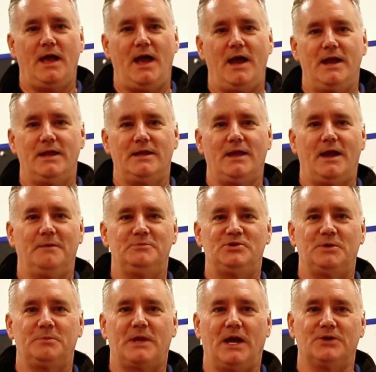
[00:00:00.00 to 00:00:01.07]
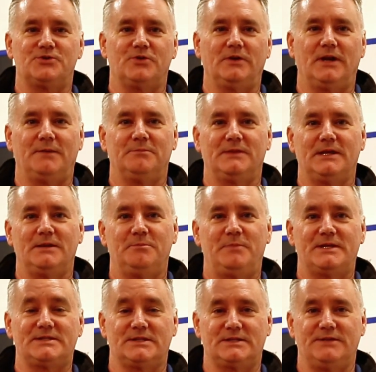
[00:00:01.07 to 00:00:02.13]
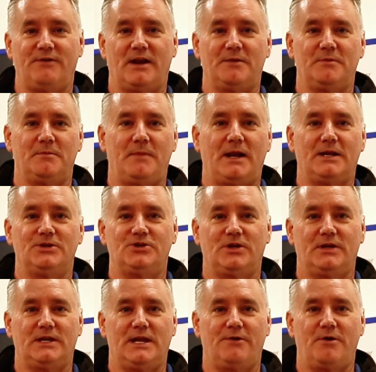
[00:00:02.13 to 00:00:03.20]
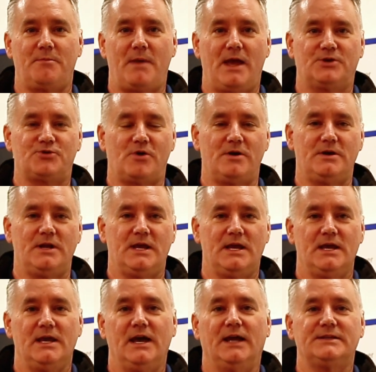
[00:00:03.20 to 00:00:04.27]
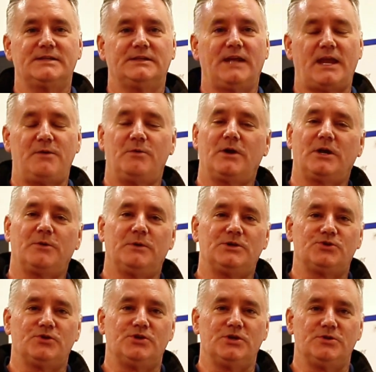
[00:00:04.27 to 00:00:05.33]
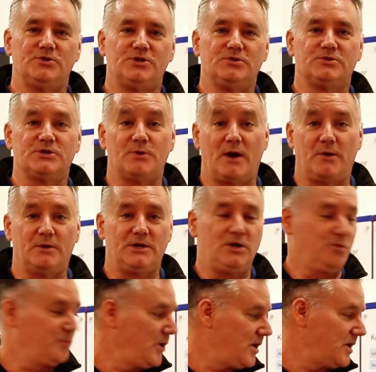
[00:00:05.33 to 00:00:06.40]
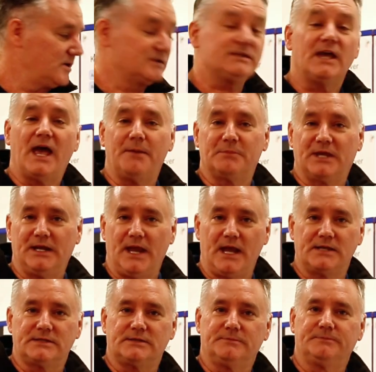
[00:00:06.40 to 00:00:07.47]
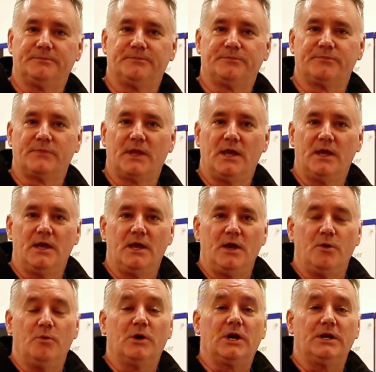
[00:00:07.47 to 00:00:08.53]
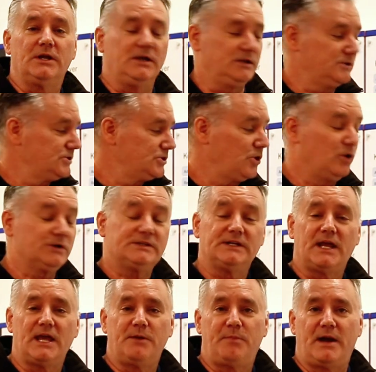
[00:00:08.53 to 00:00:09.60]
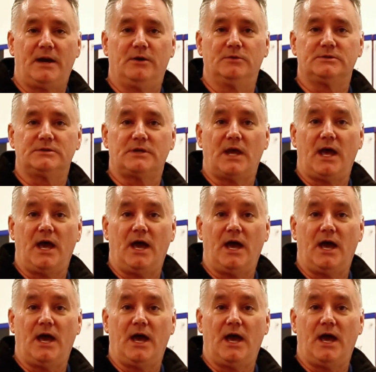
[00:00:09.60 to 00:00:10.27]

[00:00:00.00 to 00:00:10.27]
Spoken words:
Hi, I'm Jim Cattrall. I'm the Business Development Manager here at Maretron, and today we're going to introduce you to our new product, MConnect. We're going to talk today about